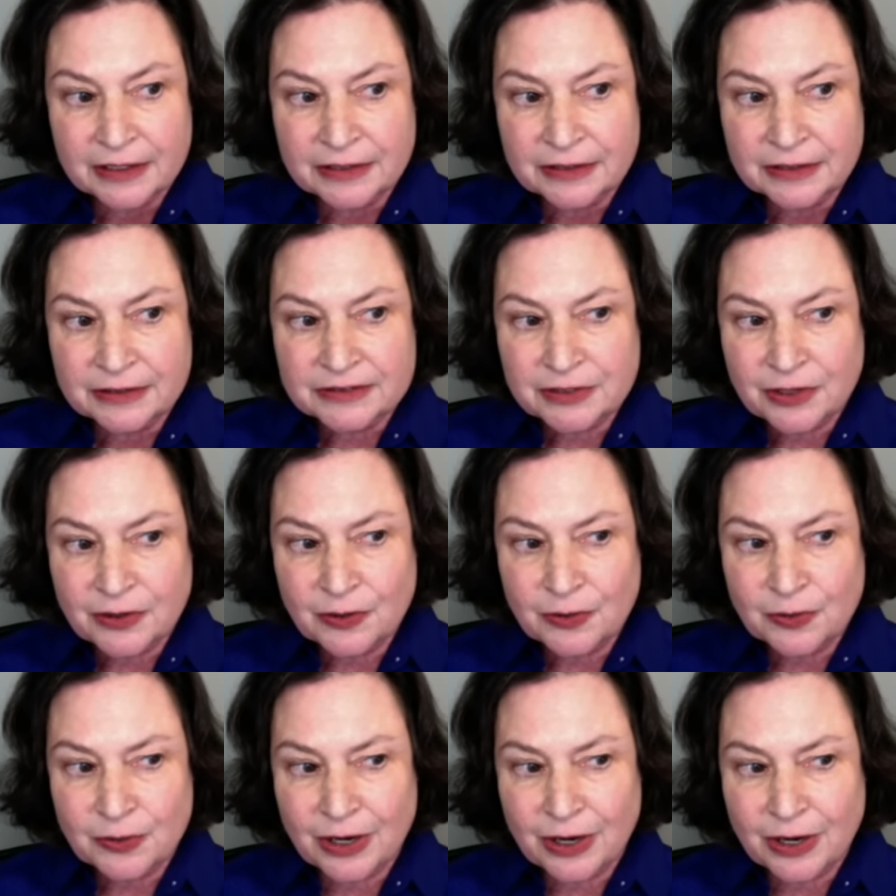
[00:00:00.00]

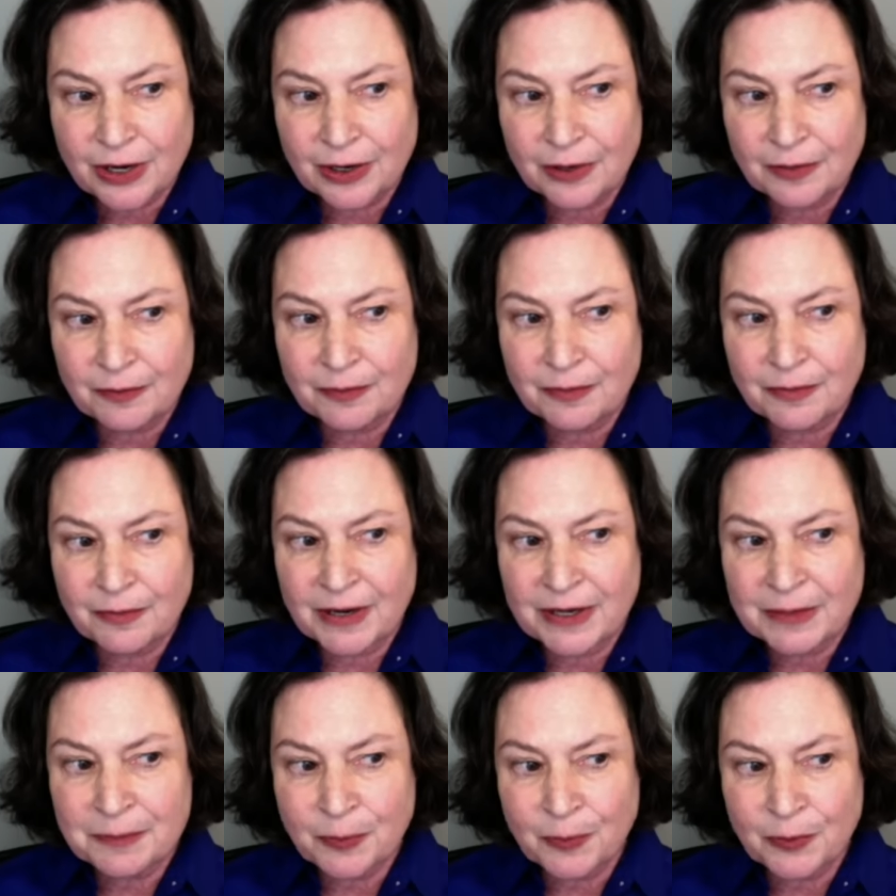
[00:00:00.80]
So,
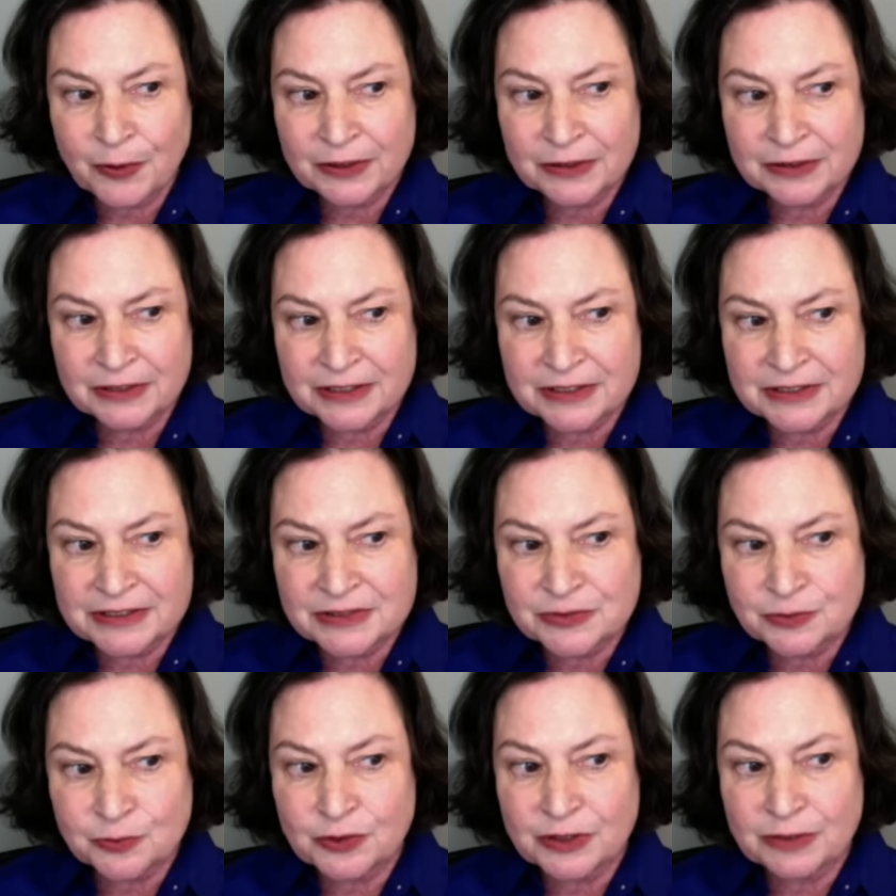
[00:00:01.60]
my point
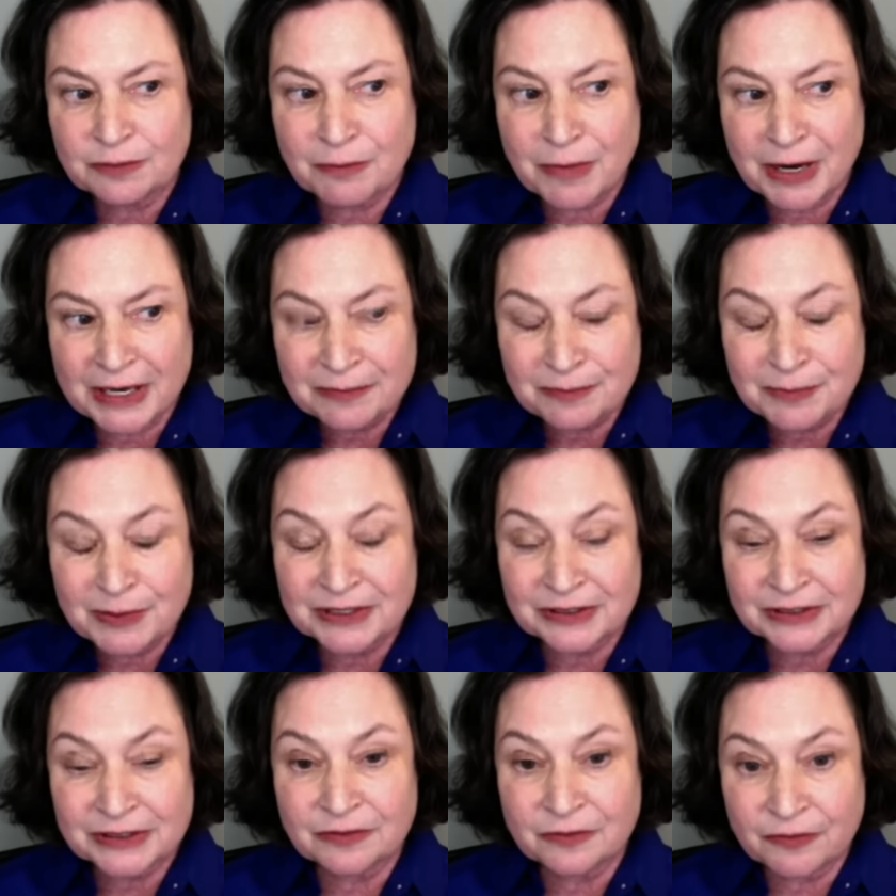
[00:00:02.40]
is, we might be
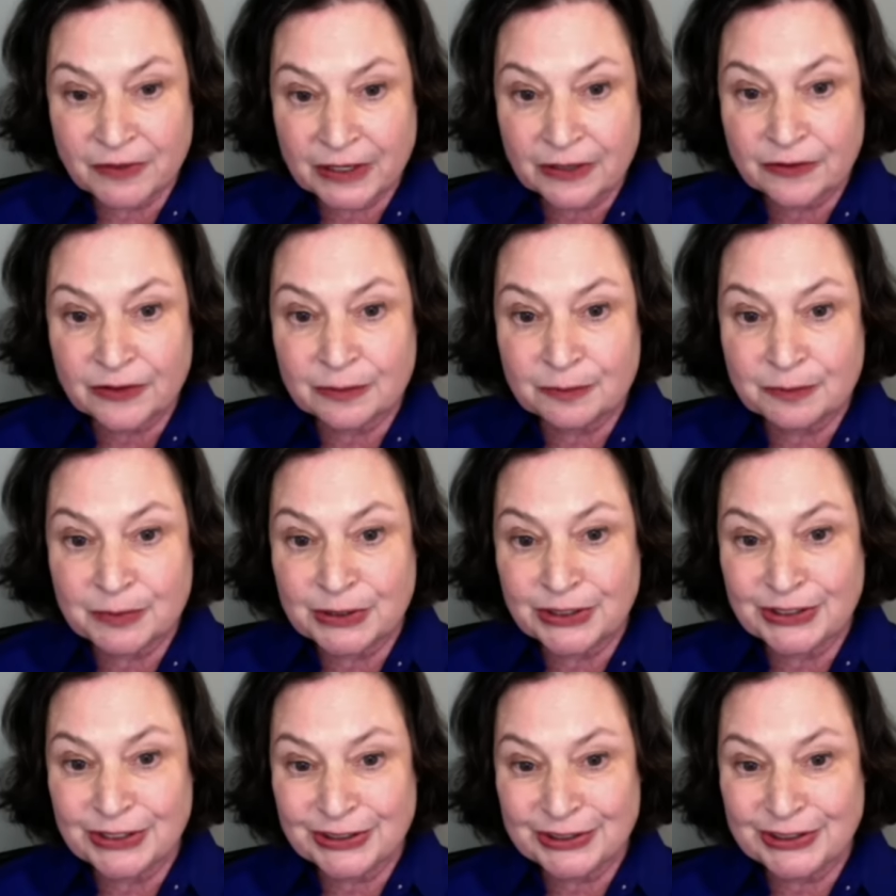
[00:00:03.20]
at the very
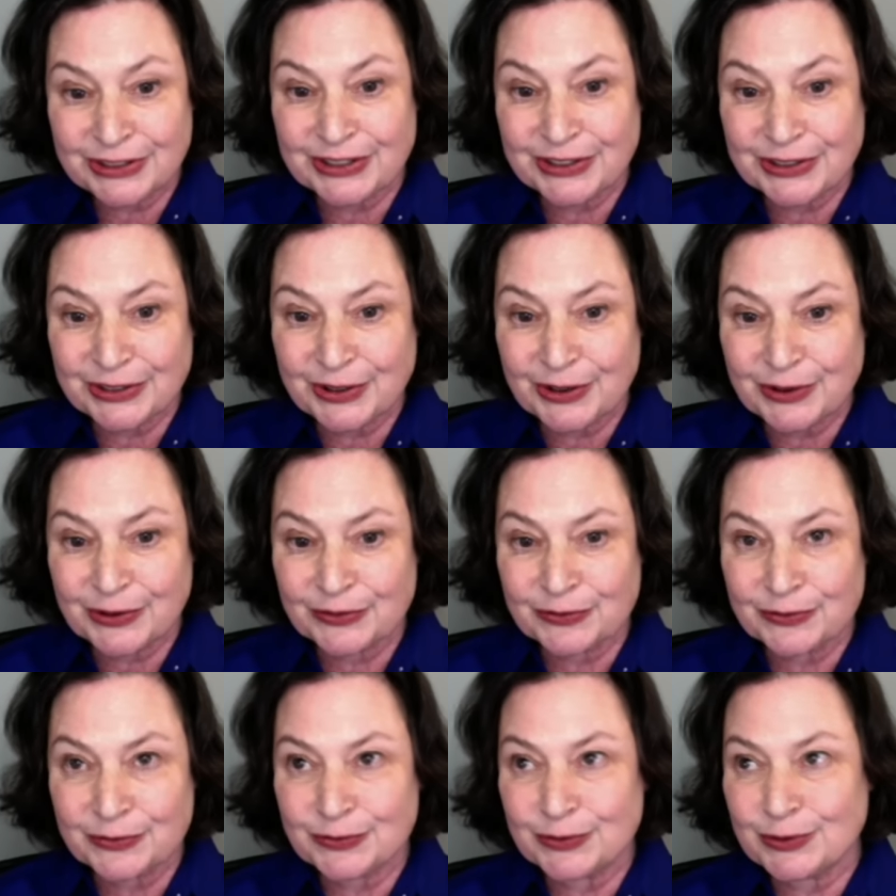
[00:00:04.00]
beginning
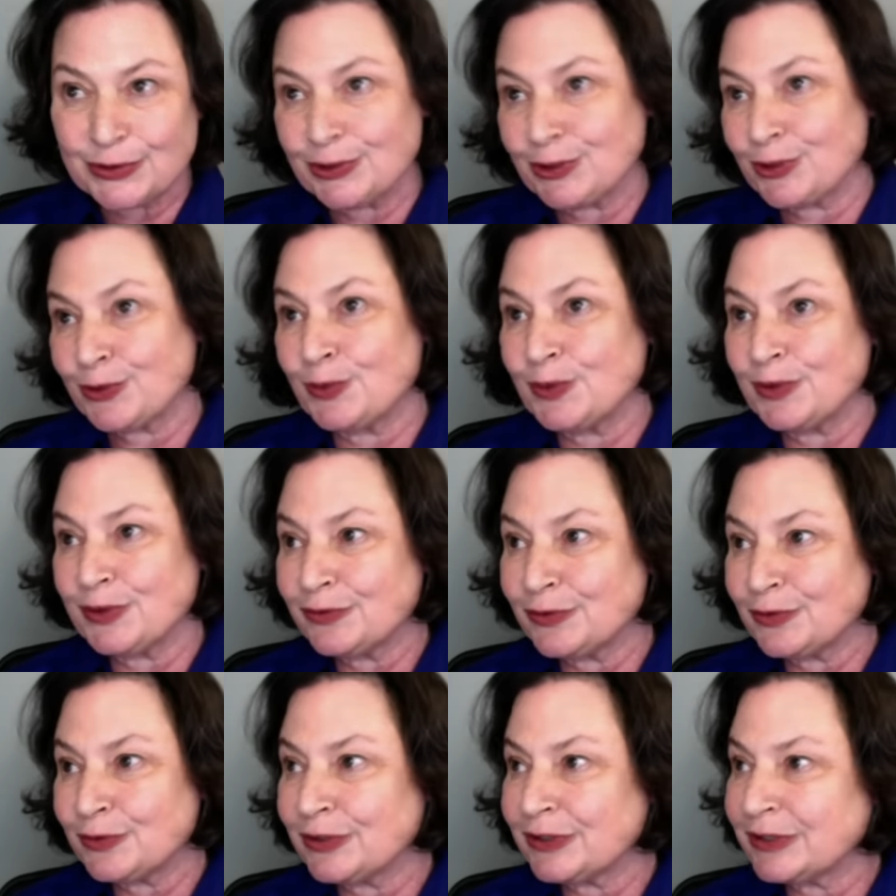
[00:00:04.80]
of the
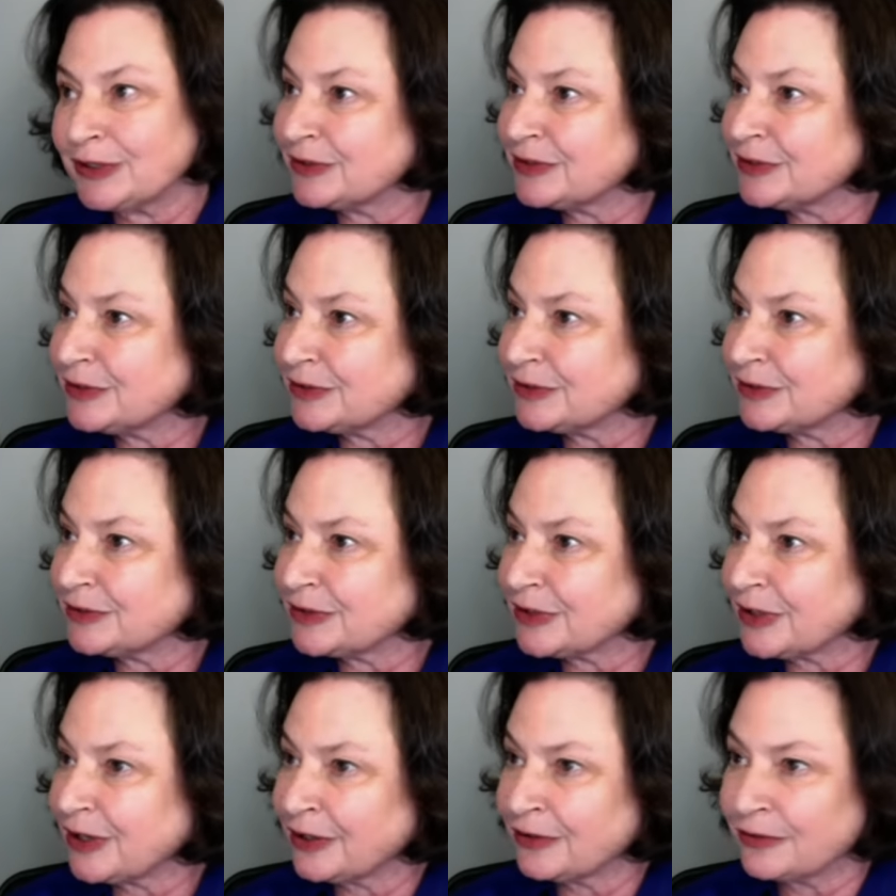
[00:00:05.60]
equivalent
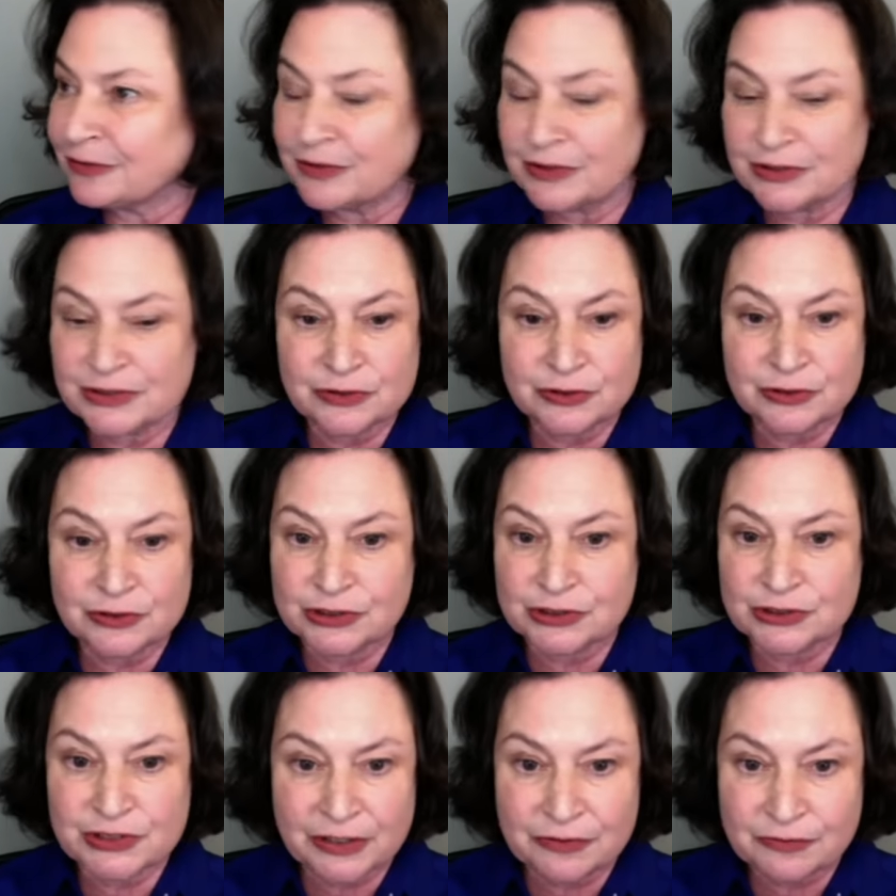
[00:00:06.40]
of the
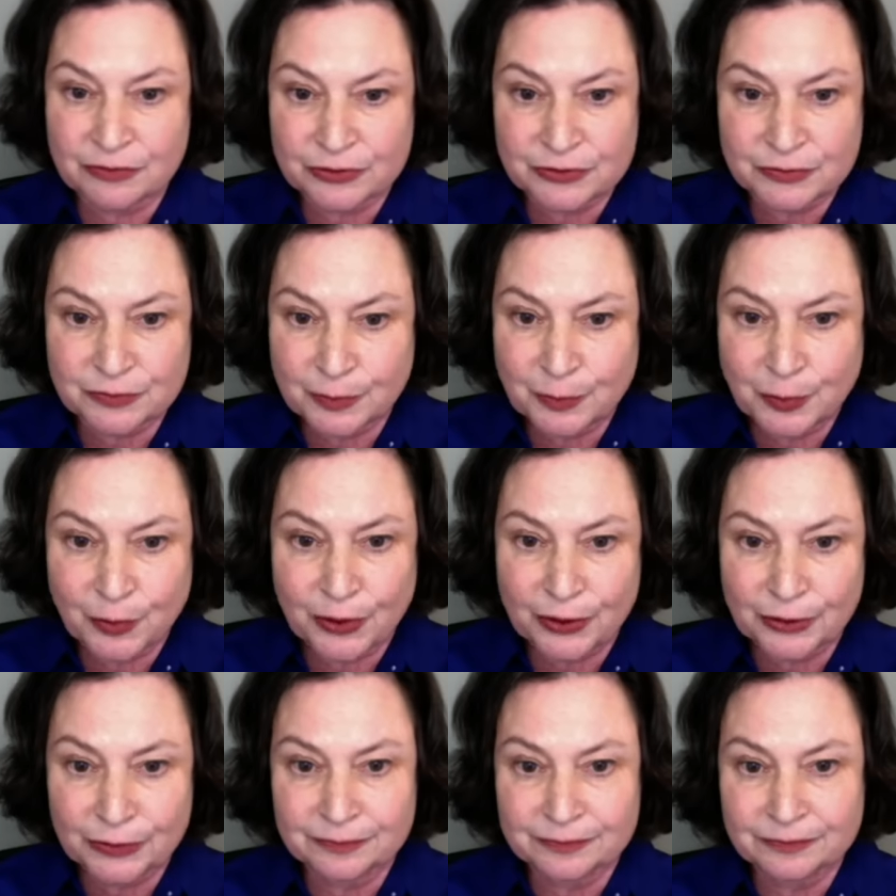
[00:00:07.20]
Surgeon General's report.